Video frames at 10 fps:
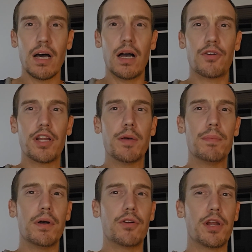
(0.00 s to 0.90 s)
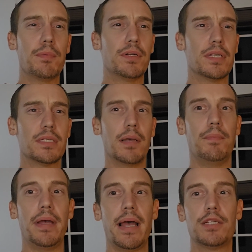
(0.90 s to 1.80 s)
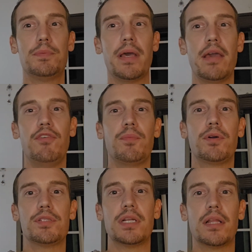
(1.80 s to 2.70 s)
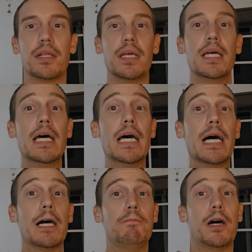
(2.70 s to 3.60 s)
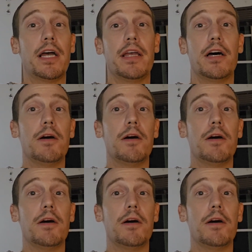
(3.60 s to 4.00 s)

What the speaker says: Agreeableness impacts behavior and personality by